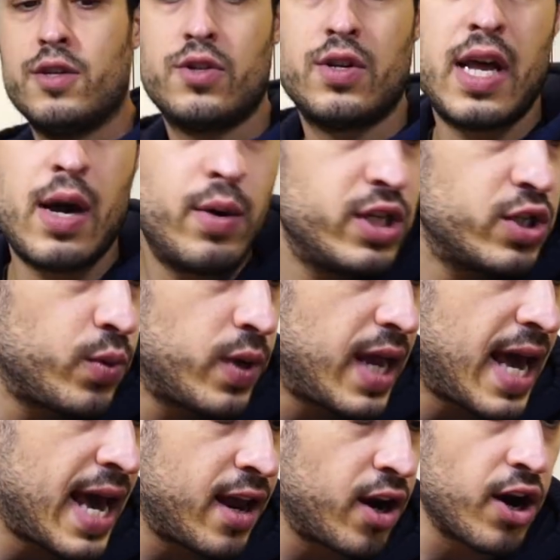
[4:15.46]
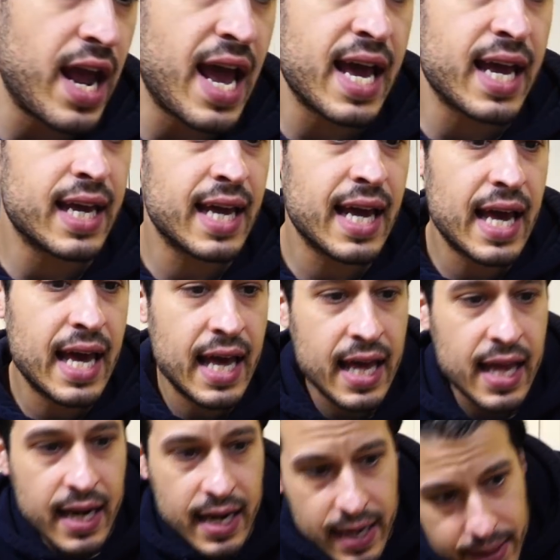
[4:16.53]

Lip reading: So now we just want to add our egg, and